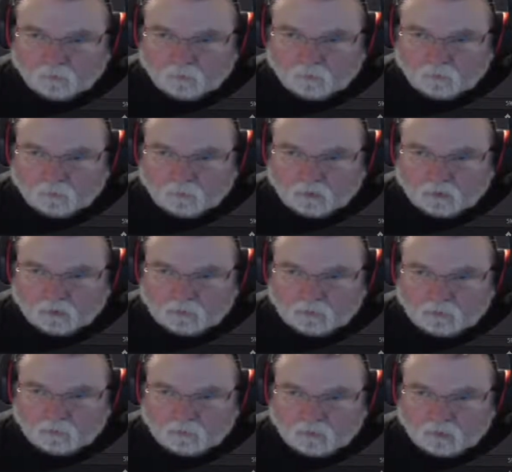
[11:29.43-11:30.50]
Go back
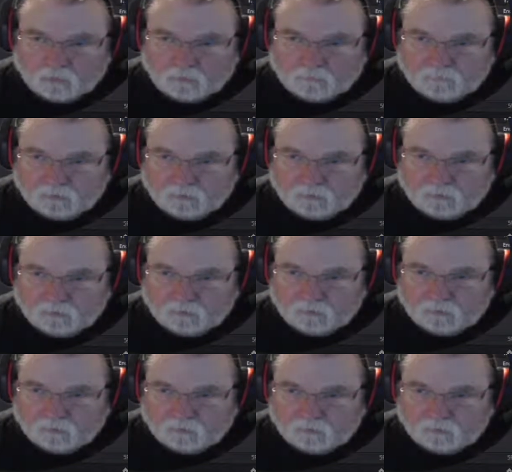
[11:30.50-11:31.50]
into modifiers.